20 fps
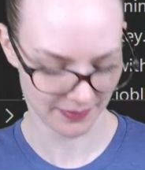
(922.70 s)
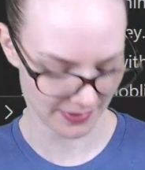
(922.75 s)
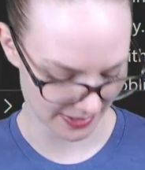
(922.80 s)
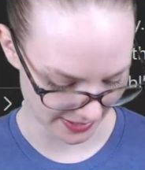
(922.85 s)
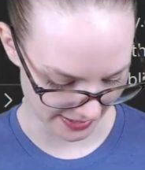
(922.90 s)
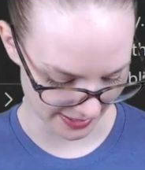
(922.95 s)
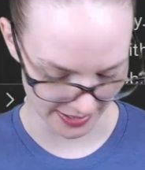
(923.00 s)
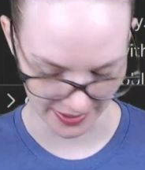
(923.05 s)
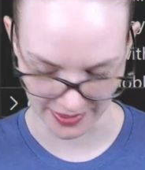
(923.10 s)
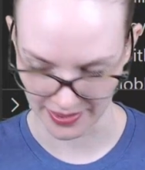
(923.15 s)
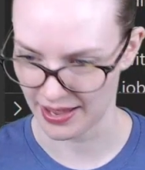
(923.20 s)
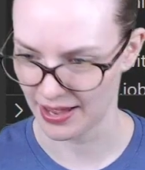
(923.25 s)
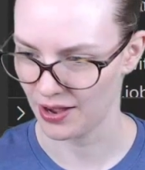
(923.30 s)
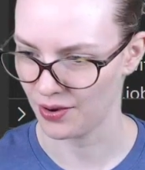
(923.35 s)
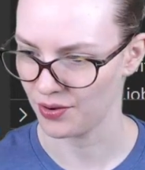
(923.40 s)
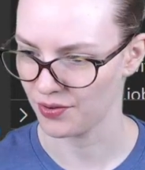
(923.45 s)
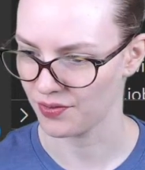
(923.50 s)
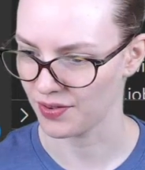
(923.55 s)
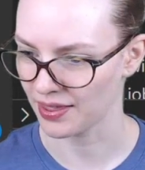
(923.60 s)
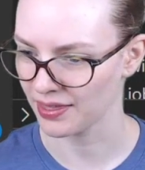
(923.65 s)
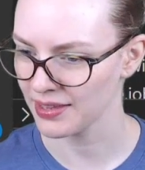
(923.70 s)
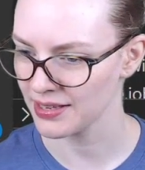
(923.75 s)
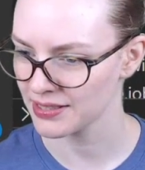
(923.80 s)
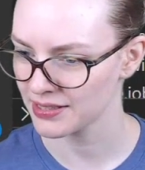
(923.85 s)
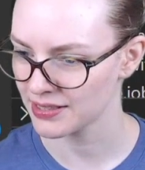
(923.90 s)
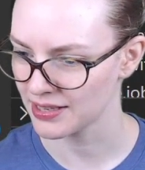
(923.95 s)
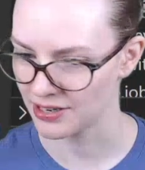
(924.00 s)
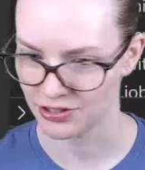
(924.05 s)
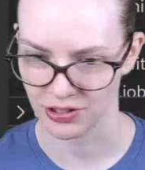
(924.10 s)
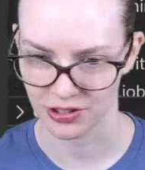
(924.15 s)
And now if I list,
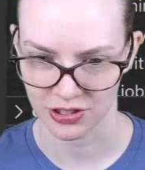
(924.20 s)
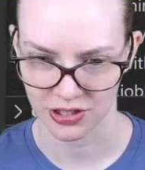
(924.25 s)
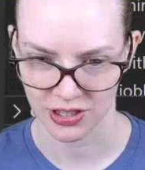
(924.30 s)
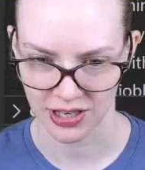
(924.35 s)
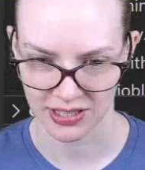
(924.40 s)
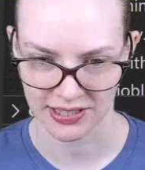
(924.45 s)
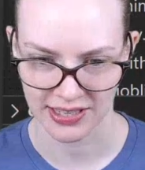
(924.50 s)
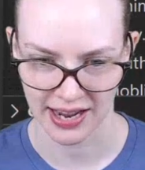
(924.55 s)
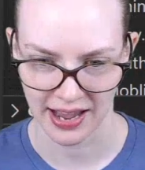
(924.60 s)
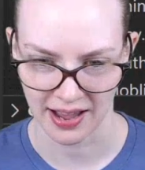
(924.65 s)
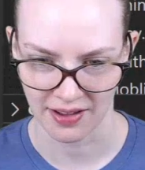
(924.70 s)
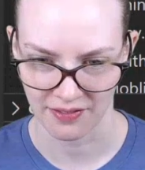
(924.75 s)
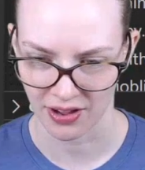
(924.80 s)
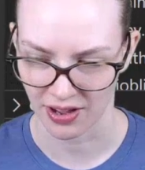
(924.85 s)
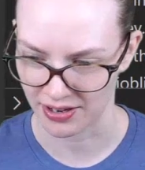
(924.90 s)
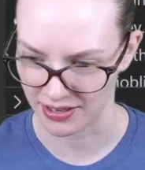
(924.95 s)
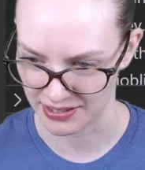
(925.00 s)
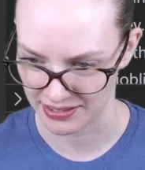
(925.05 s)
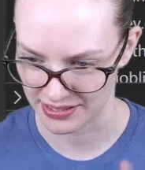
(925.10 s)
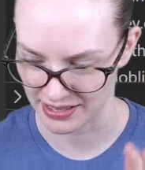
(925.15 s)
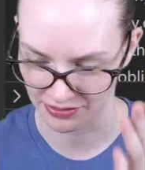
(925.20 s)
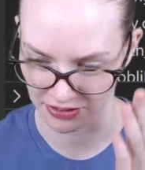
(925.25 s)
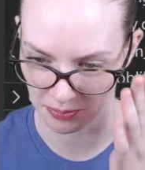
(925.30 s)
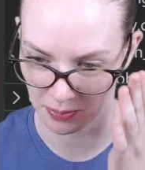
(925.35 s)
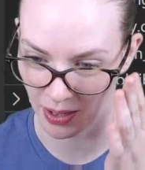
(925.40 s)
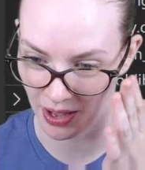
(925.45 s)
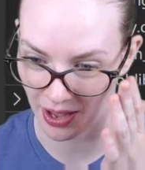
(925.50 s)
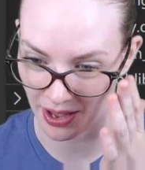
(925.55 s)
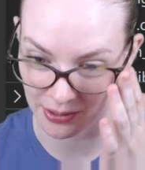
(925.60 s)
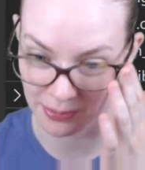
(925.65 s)
I should just have on a
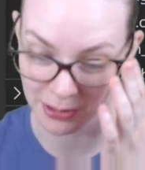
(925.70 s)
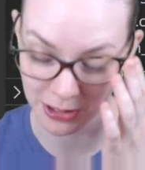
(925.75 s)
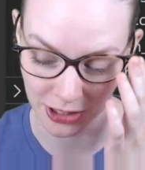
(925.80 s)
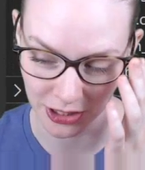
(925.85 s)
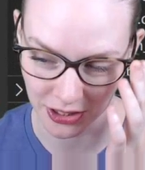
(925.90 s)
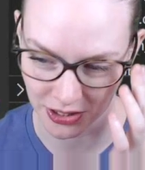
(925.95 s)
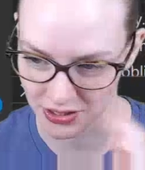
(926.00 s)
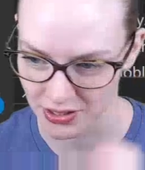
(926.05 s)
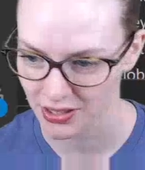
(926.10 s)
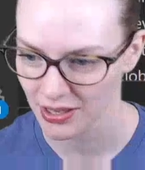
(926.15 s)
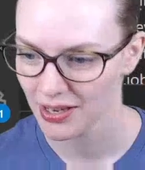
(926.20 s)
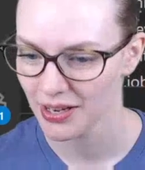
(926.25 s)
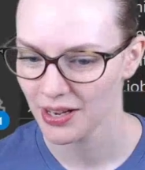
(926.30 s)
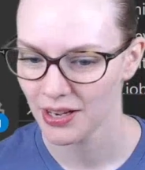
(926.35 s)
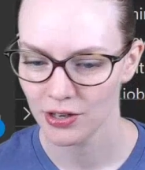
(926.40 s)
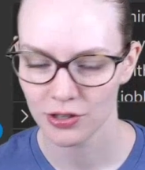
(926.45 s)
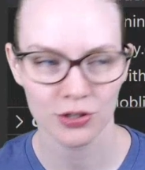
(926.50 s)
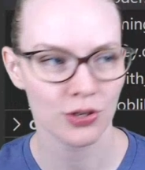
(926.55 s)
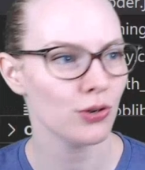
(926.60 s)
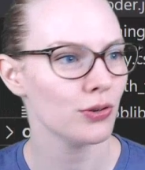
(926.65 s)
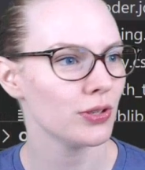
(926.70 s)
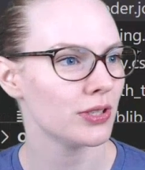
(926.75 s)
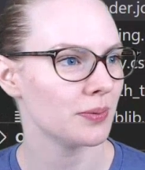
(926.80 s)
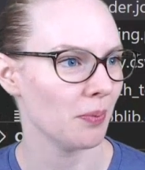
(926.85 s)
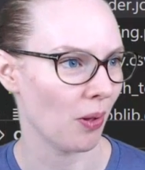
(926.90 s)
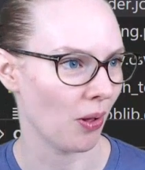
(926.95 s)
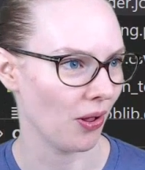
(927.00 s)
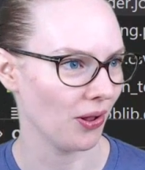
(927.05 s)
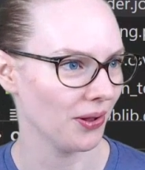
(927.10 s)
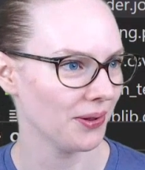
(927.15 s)
cephalopod, which is too
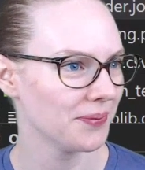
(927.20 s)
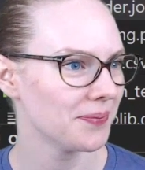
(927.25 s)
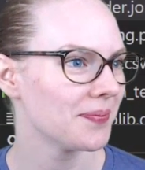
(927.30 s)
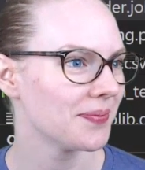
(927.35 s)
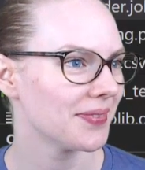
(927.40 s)
small.